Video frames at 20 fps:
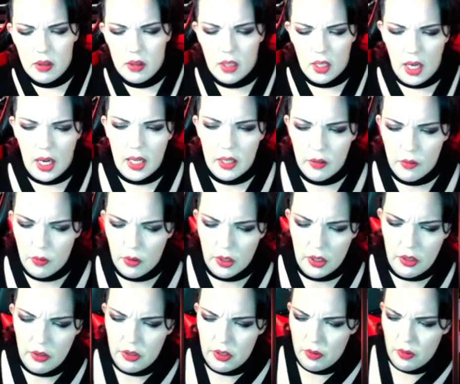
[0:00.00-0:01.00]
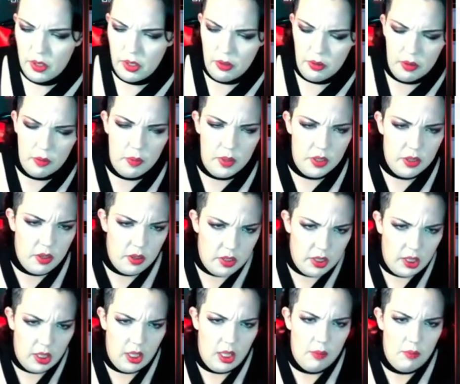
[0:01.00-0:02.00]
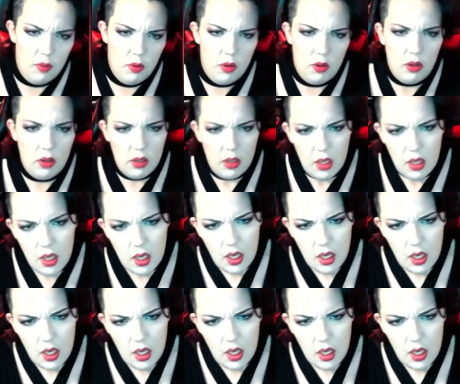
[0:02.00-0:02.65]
the kind of work you're doing. You could be charging a lot more.